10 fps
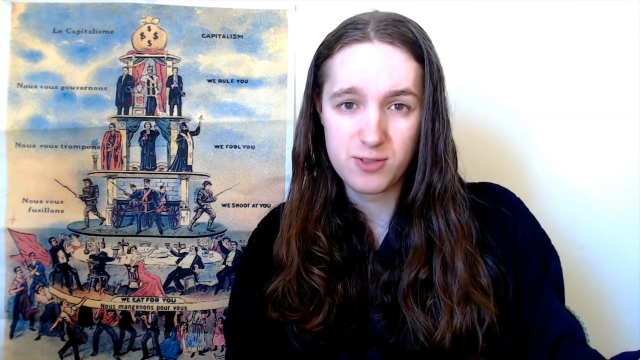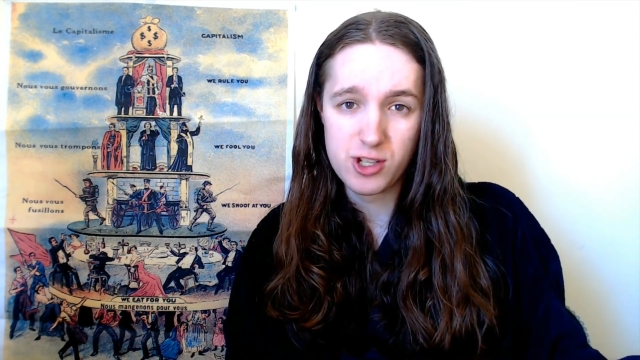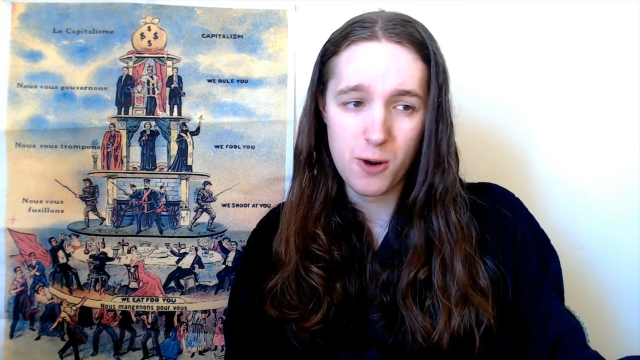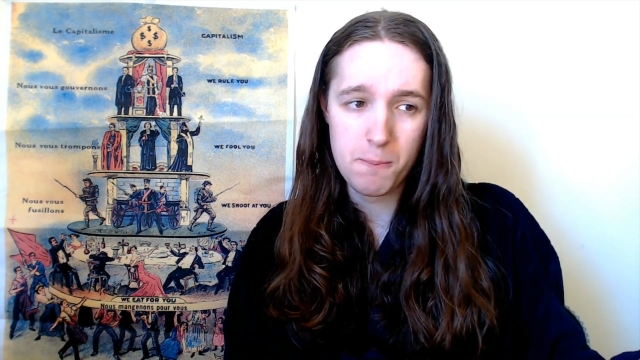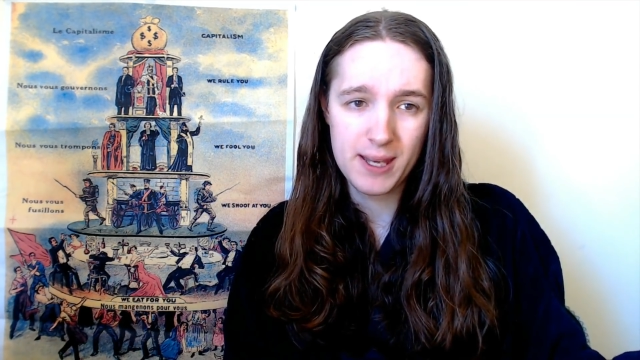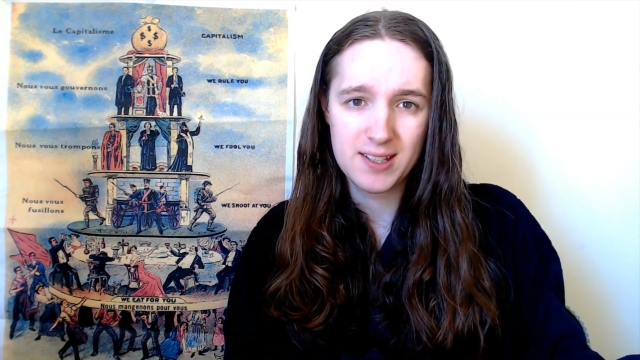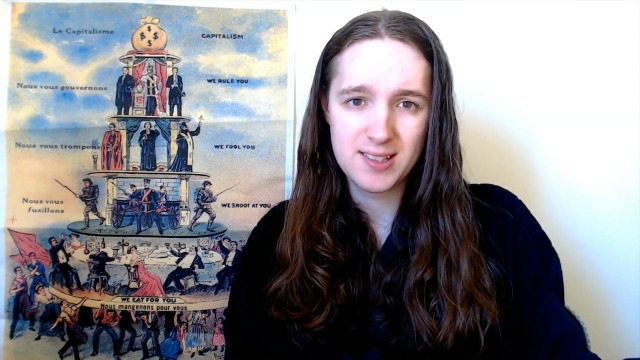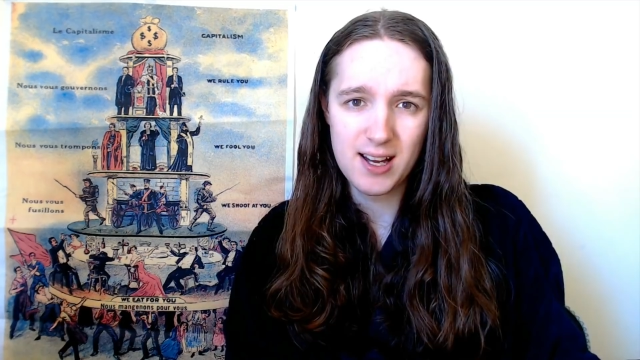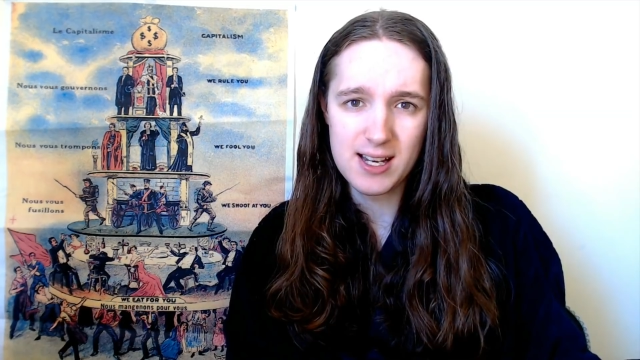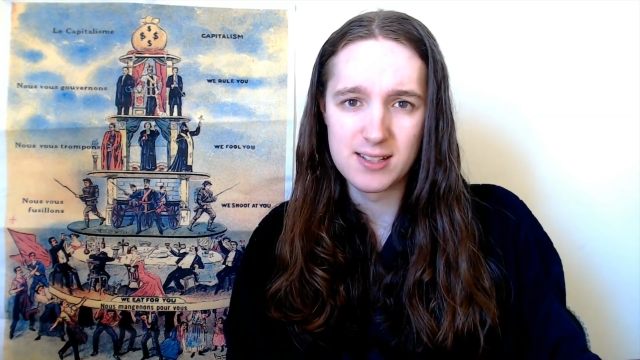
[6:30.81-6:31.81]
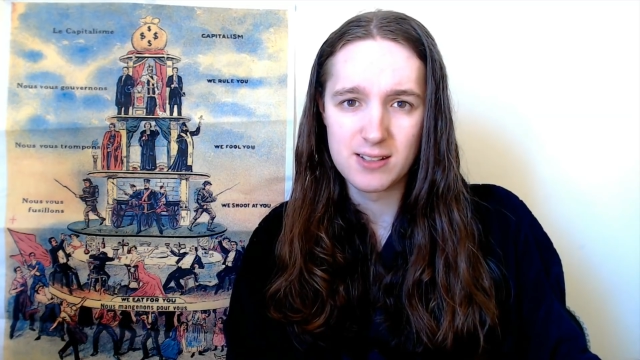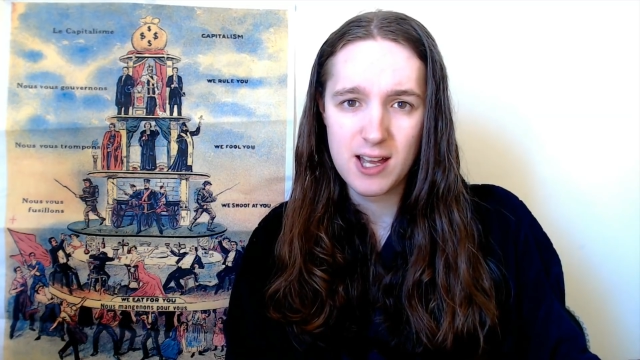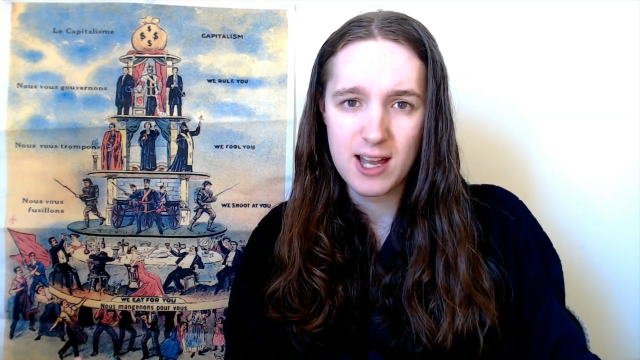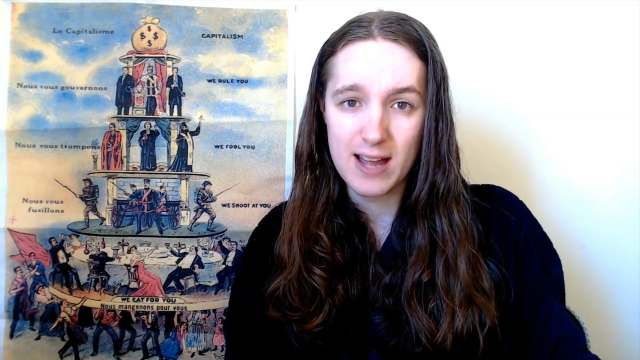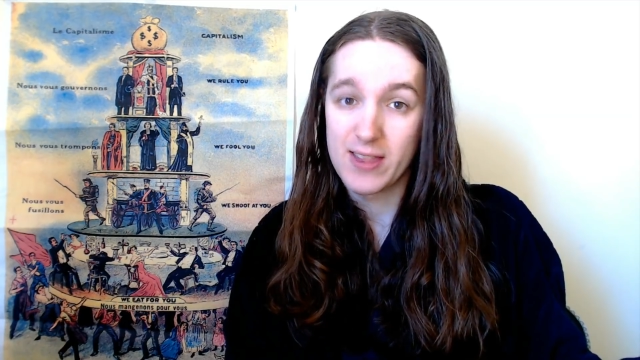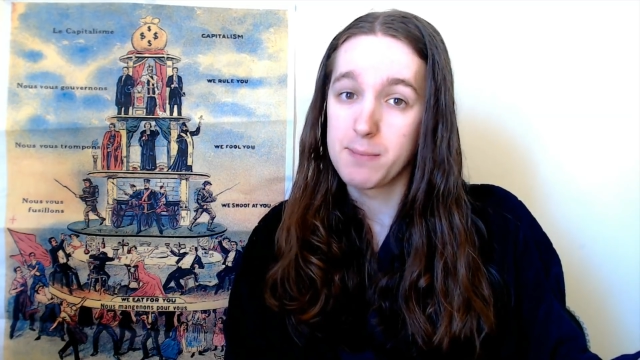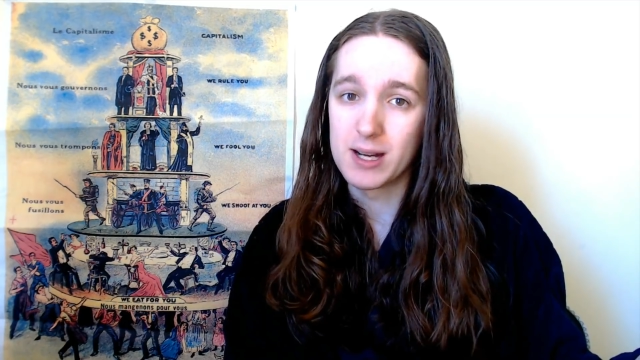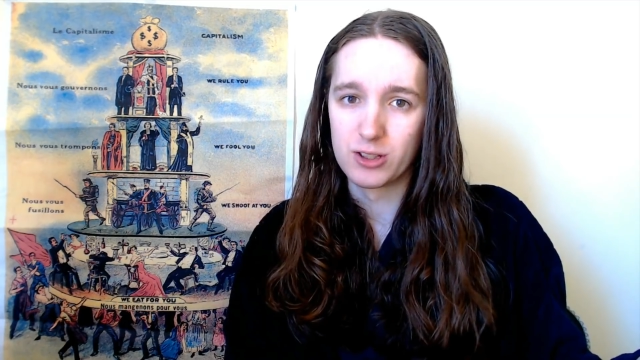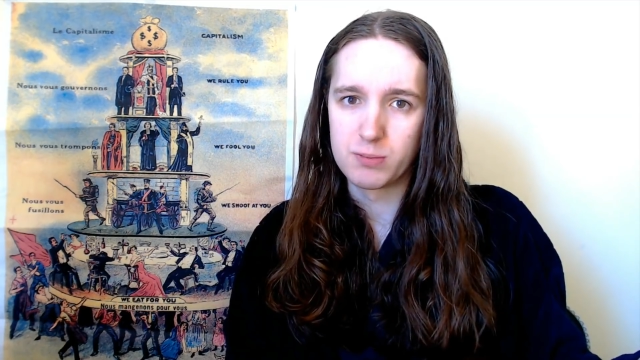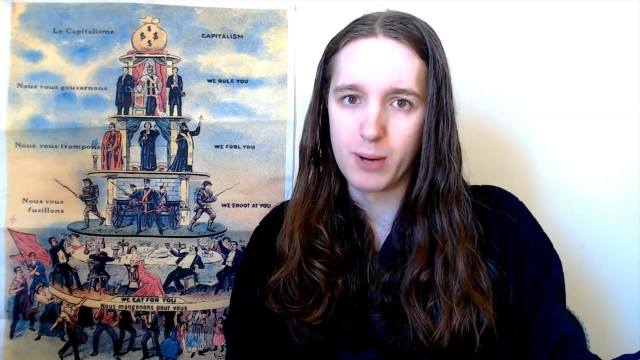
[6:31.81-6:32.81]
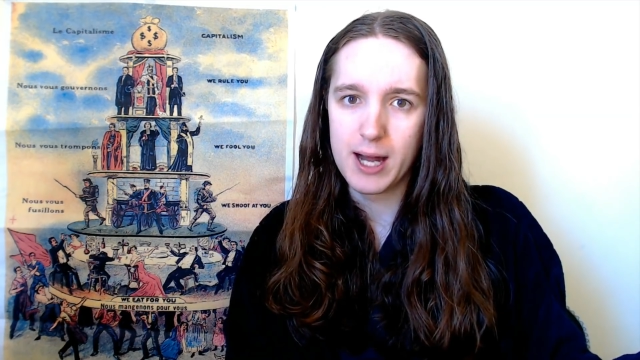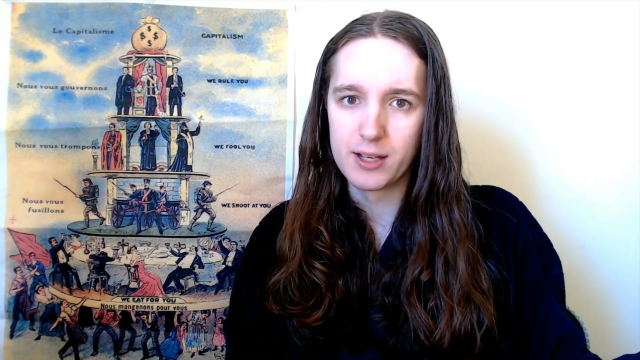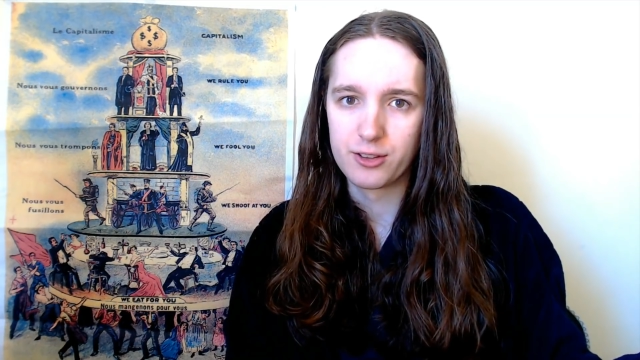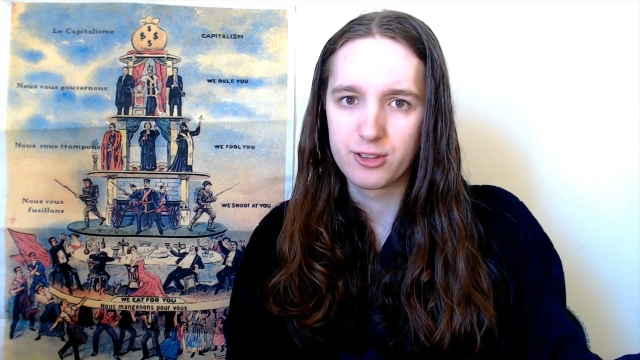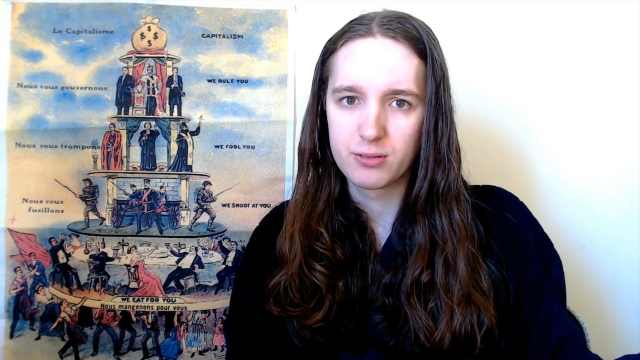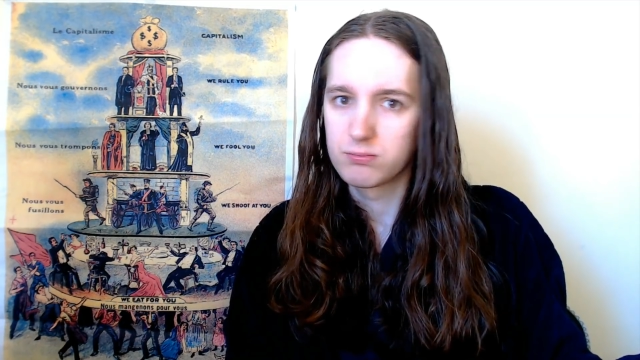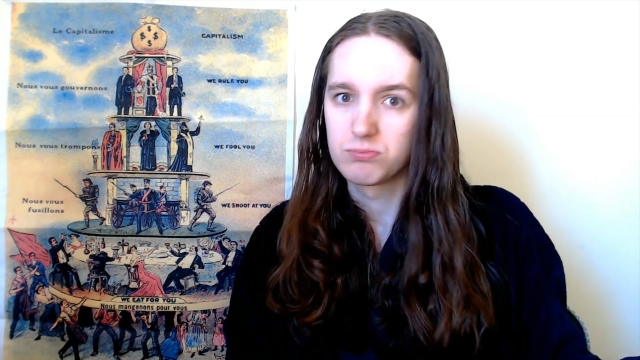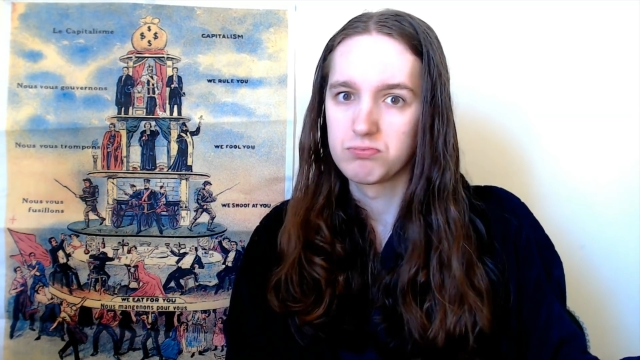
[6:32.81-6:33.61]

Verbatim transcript: you know, pick a side, and that might look biased.